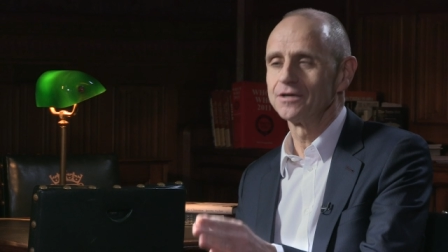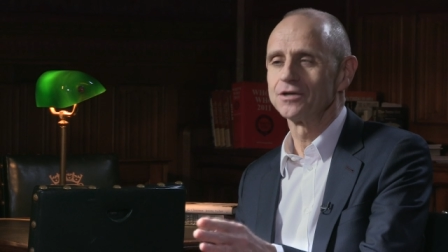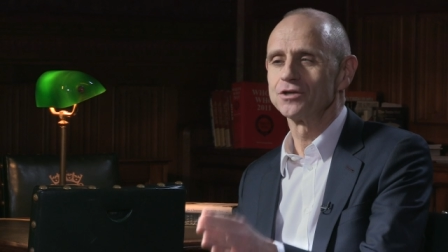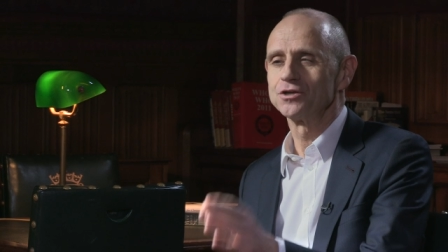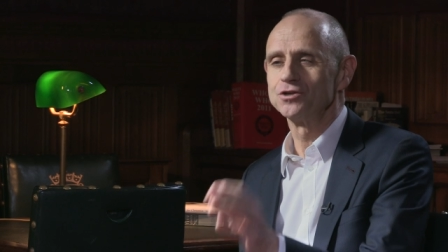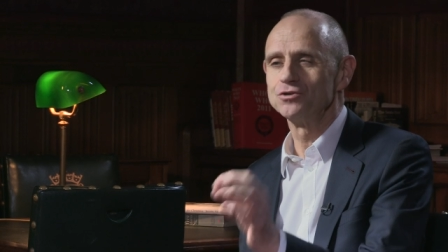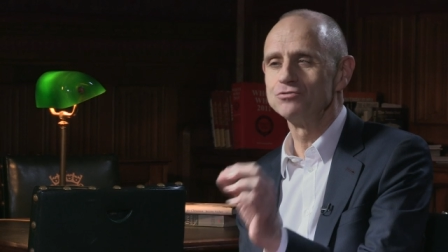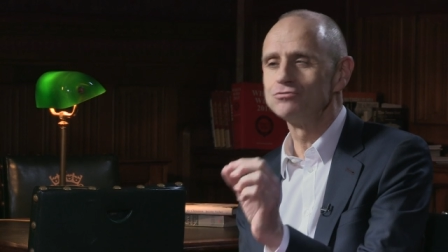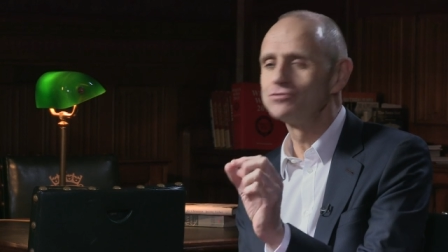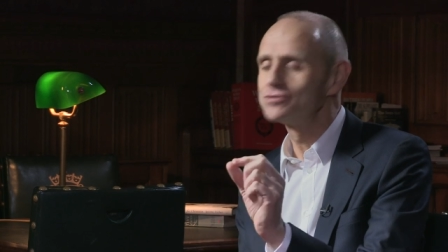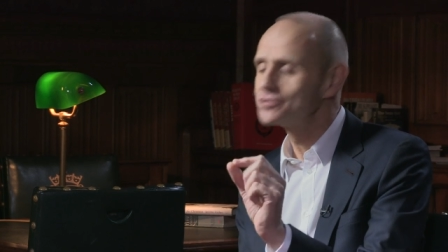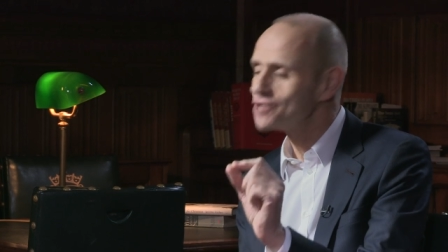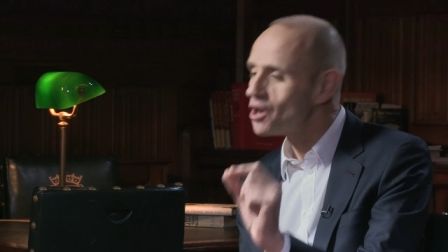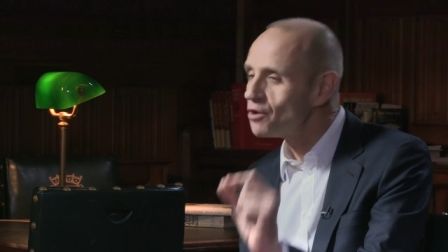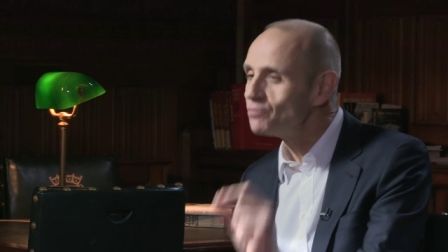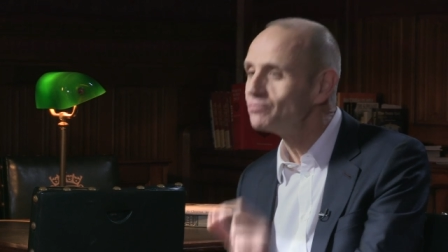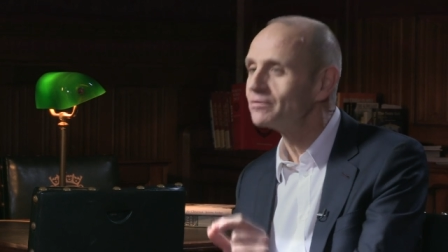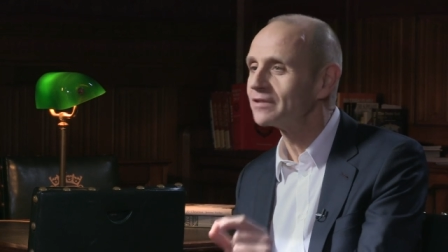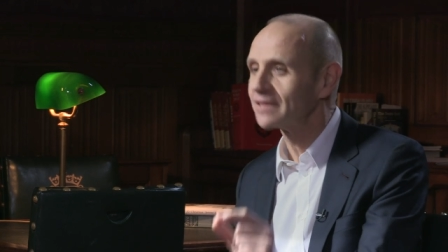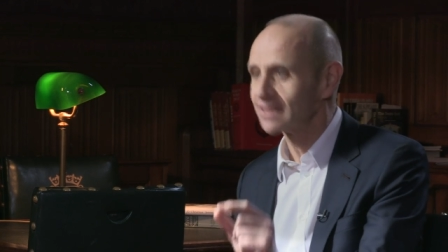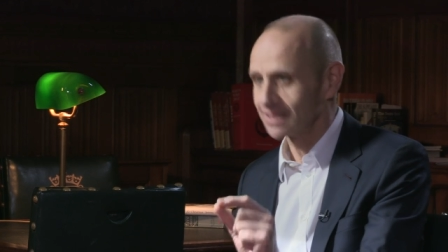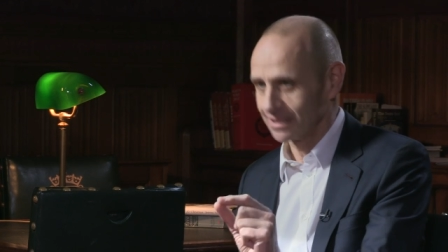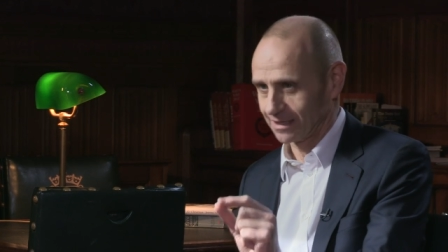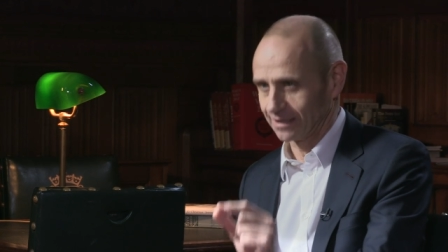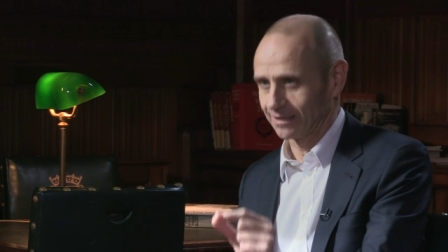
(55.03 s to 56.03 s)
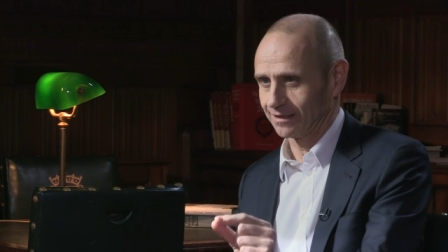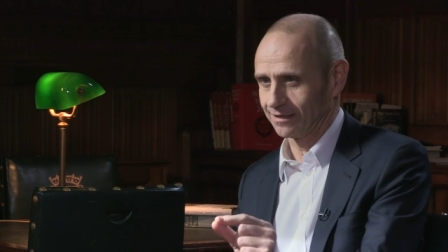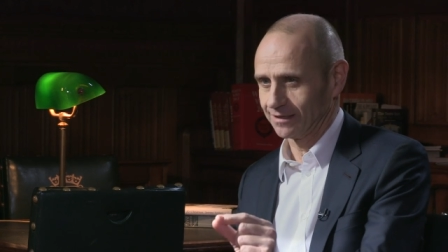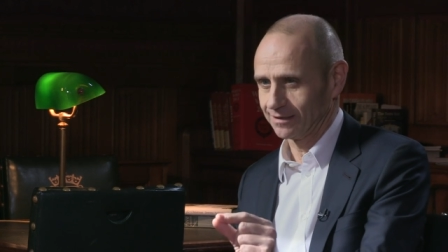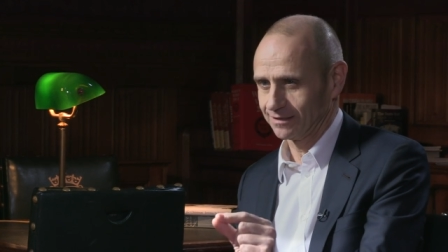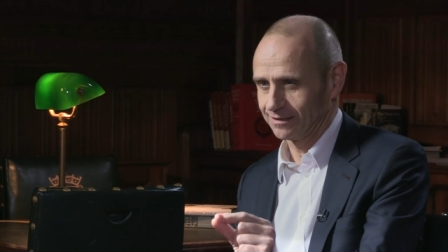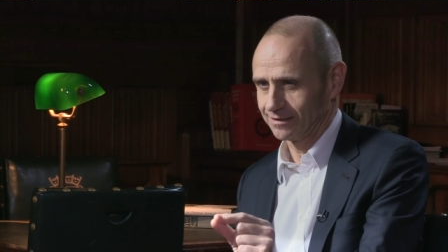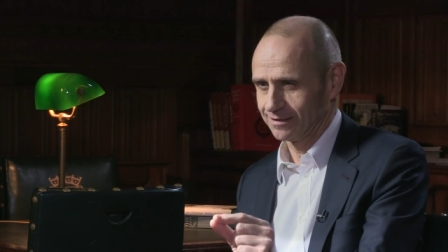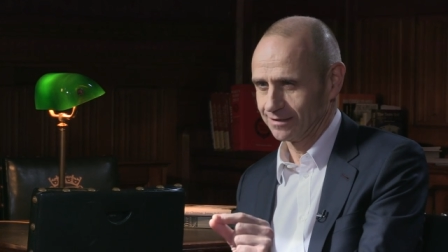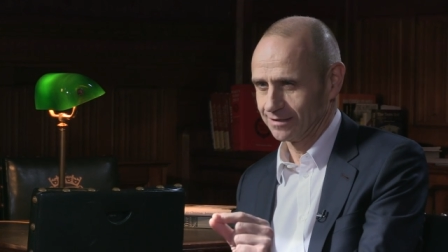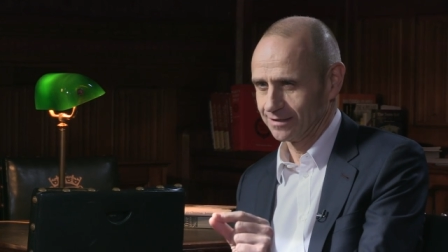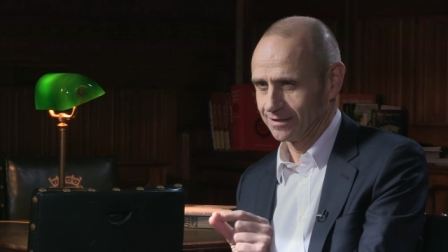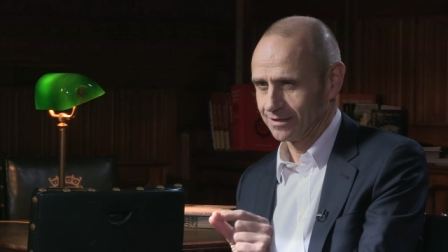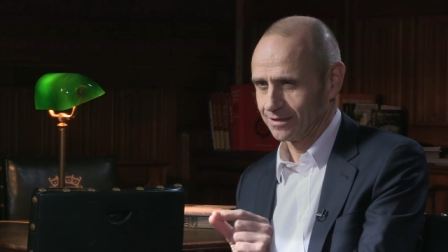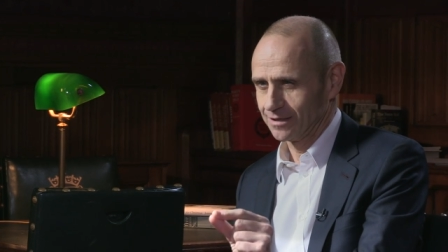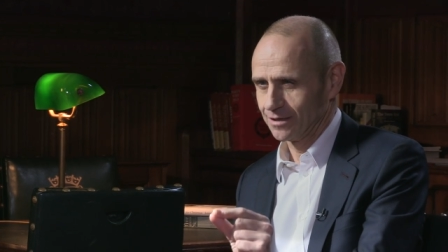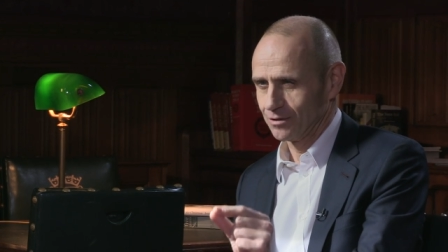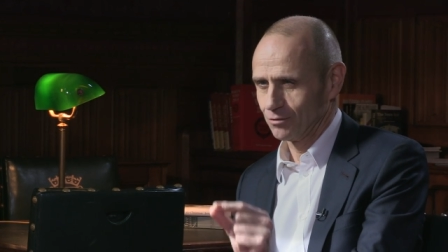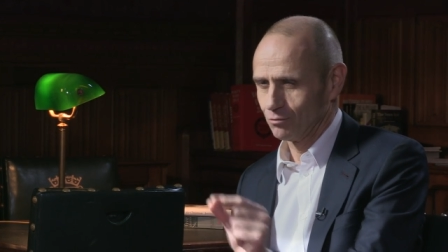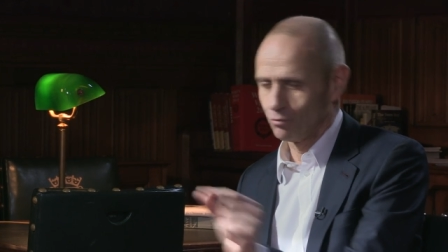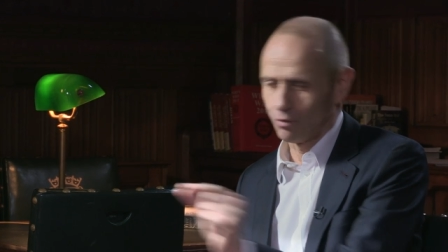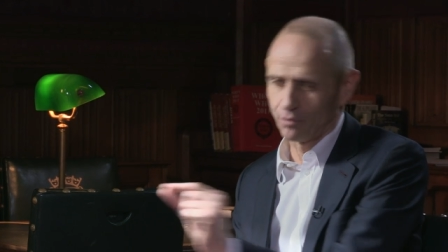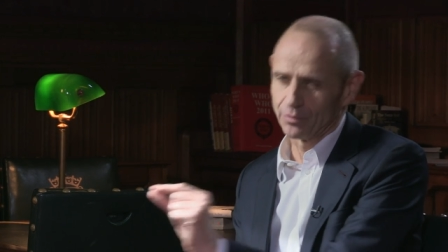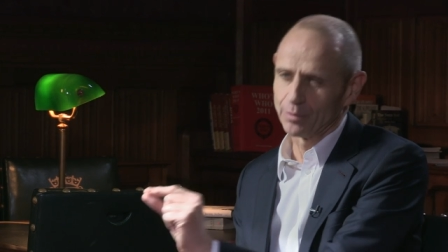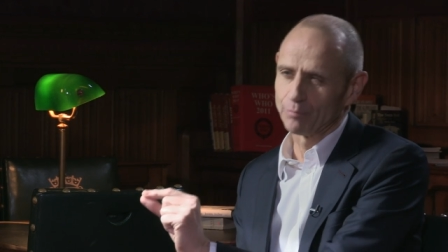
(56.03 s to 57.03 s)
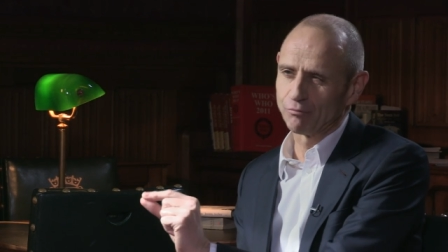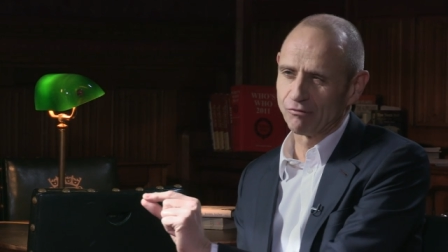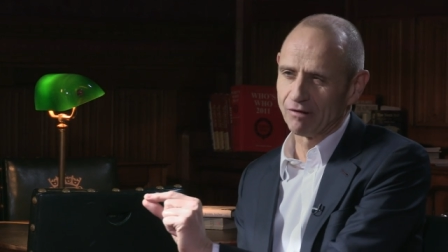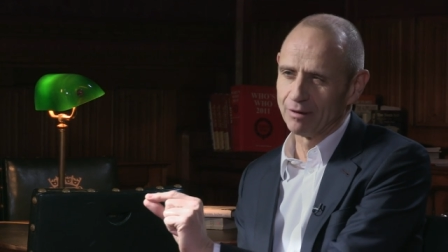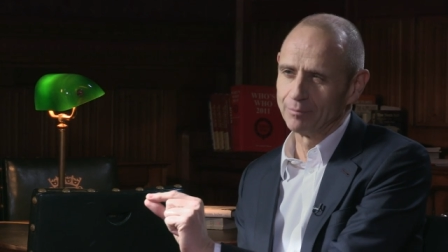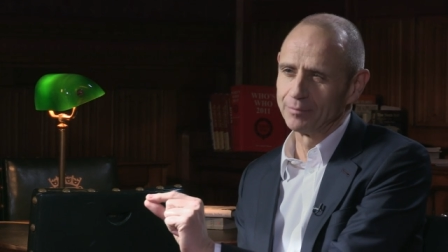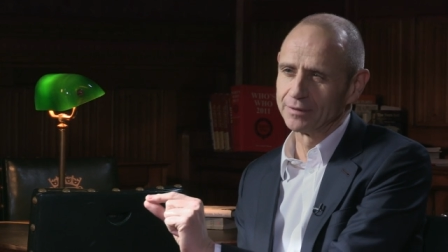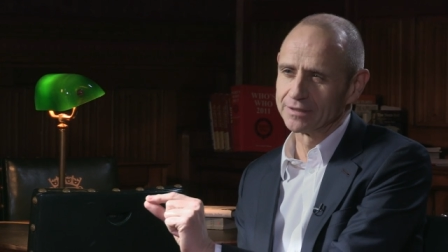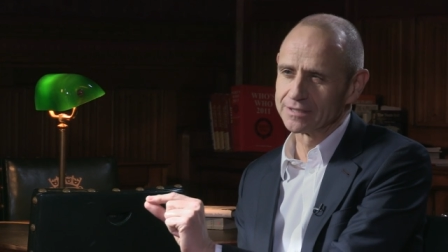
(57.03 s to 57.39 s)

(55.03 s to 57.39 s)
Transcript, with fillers: You don't think what the Prime